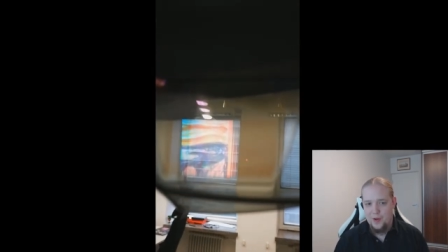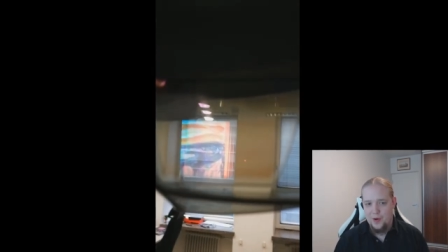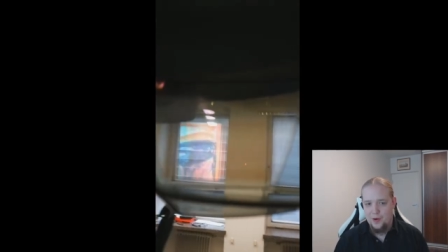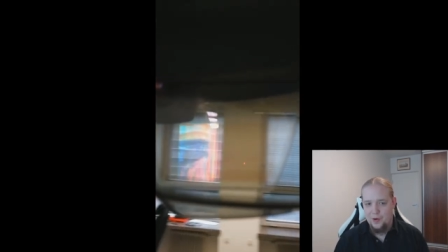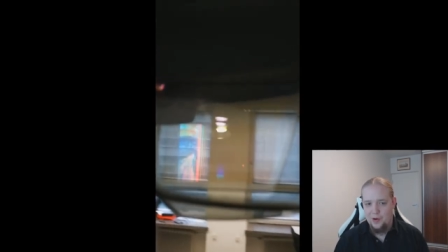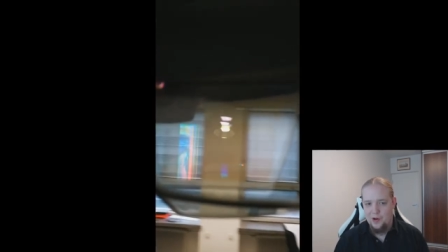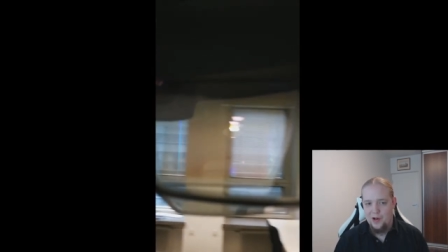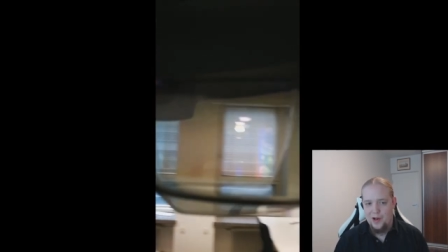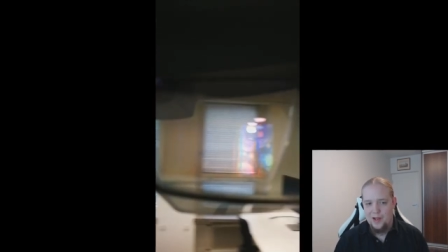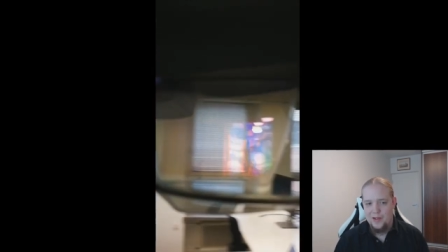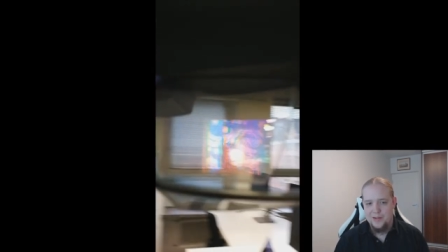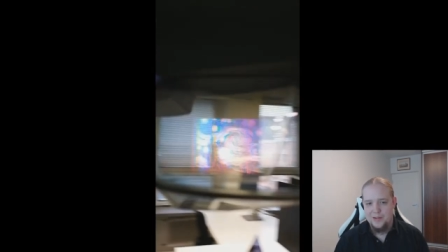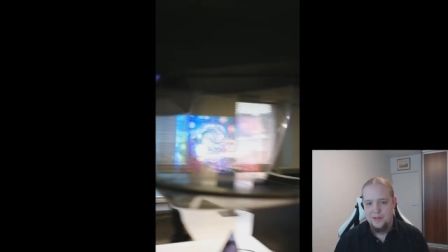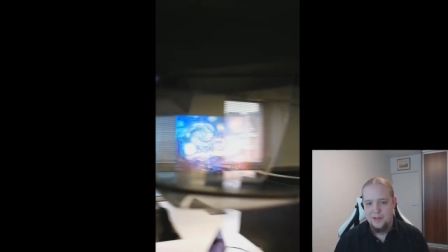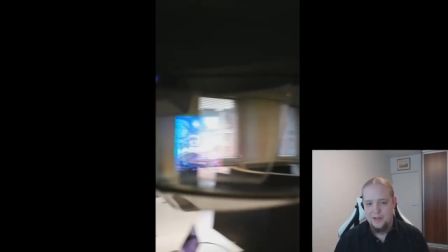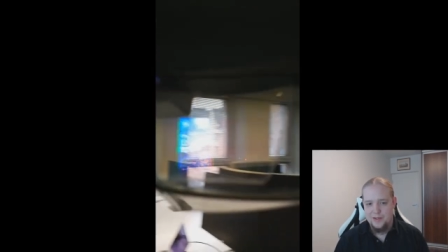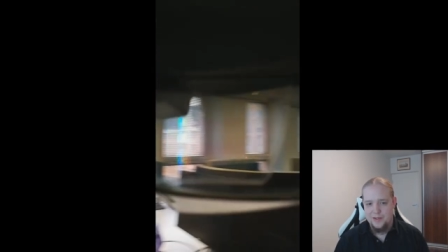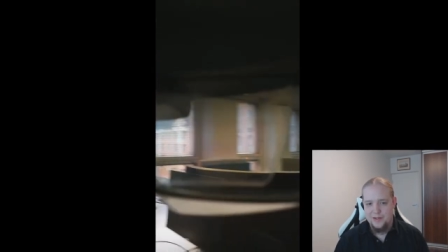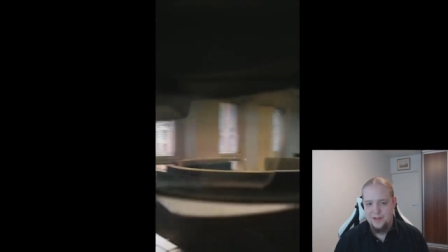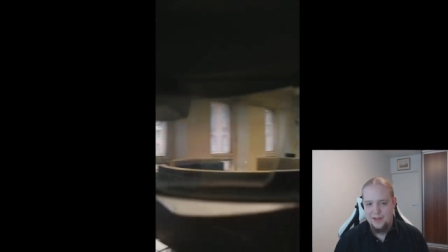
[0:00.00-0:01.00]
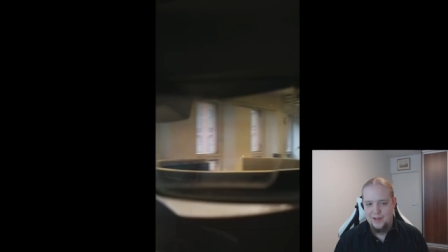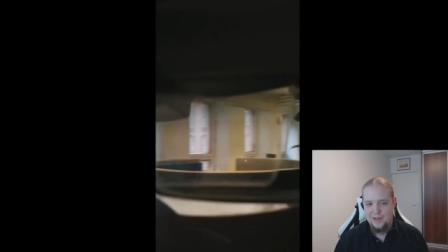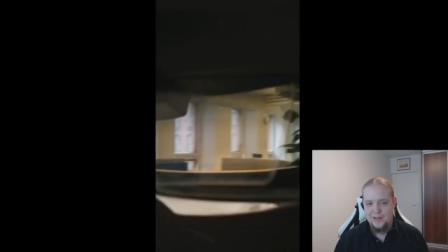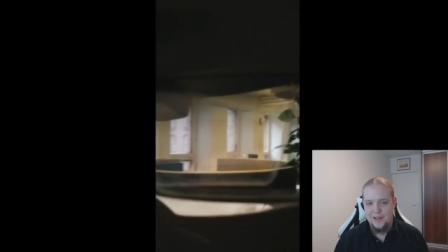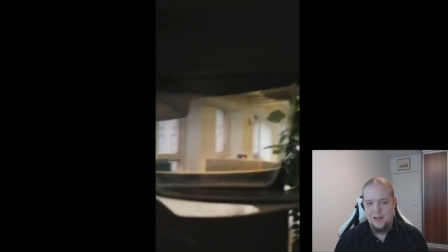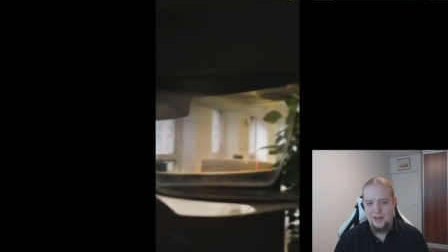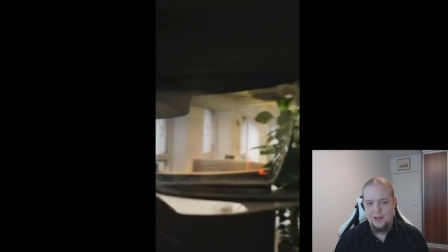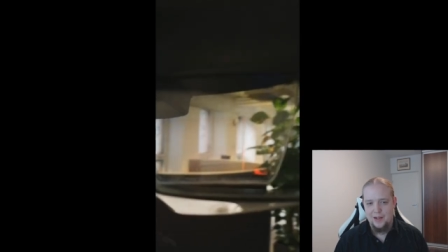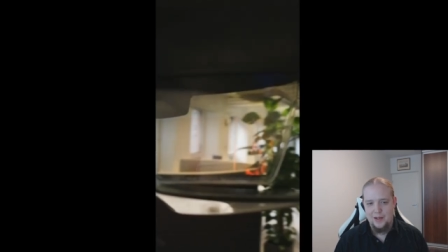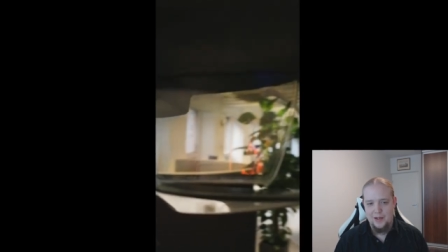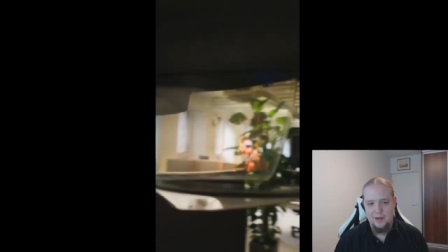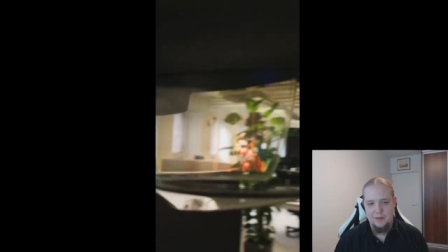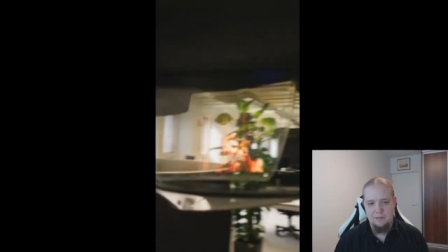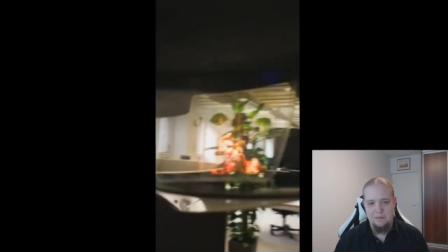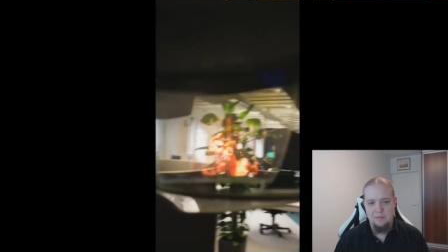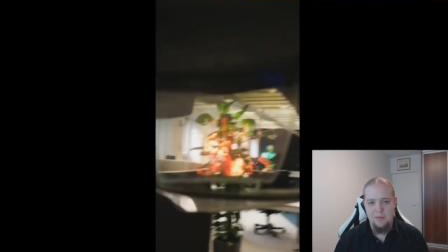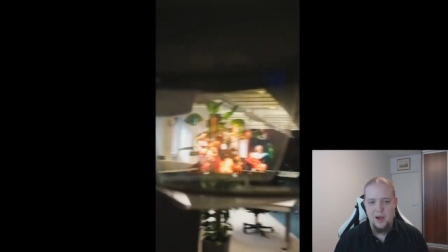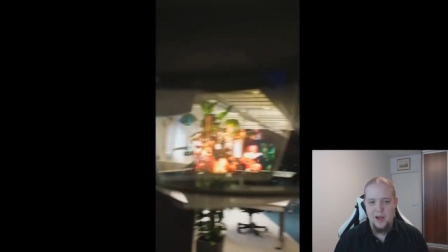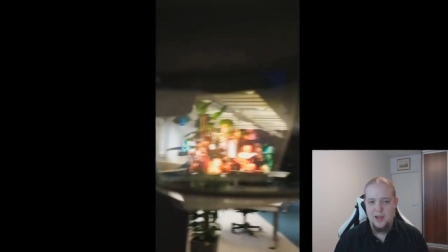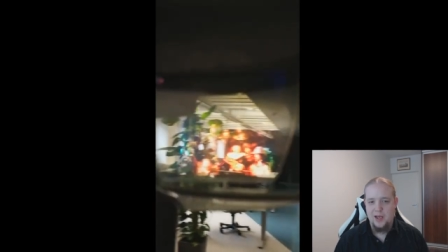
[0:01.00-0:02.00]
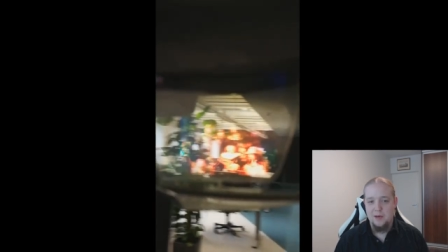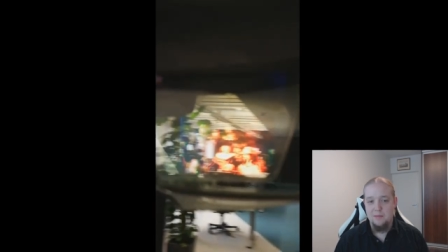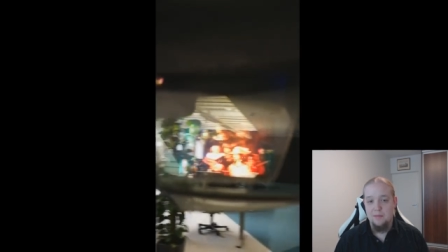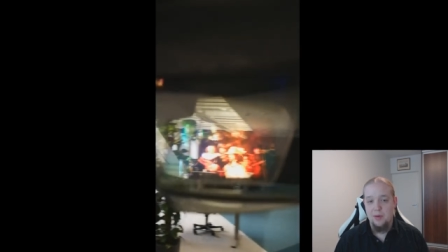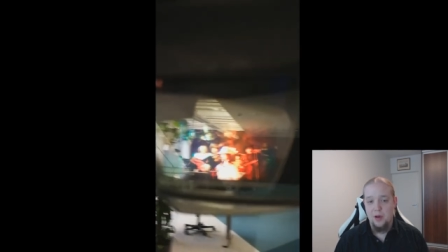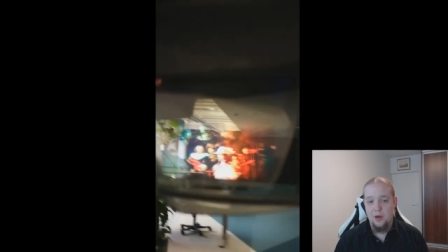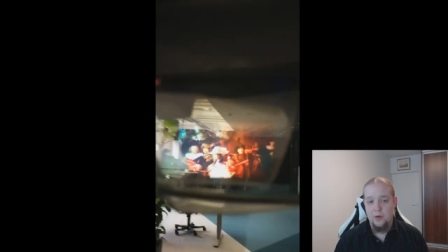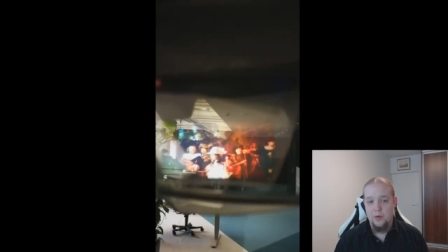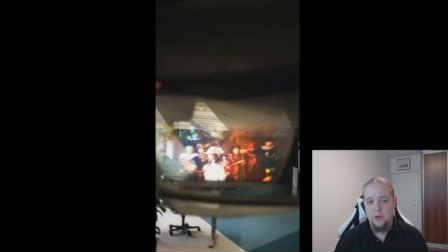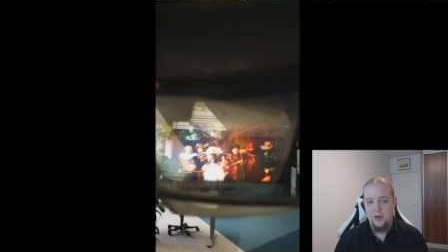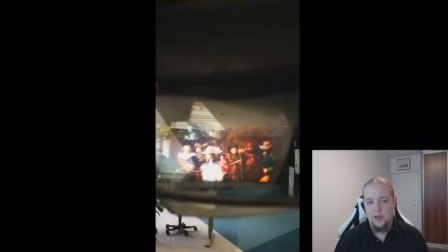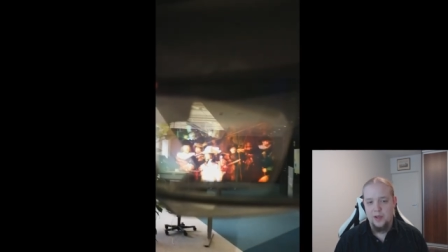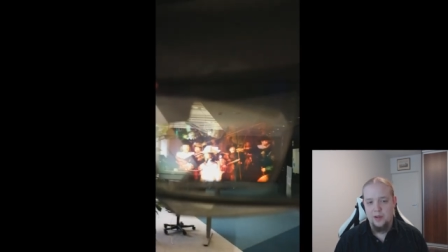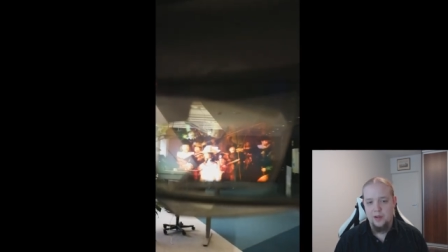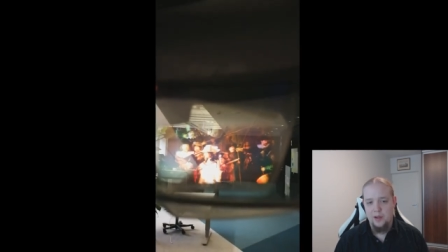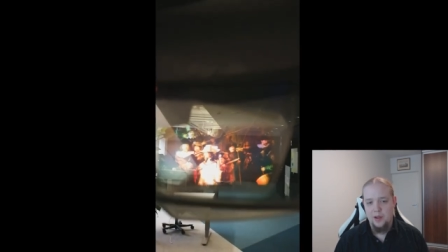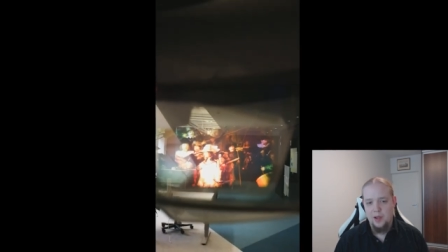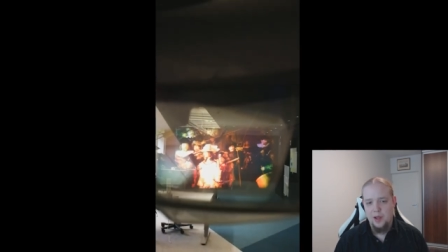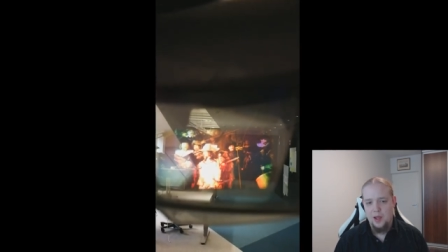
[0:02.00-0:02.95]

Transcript: the HoloLens isn't exactly mind-blowing,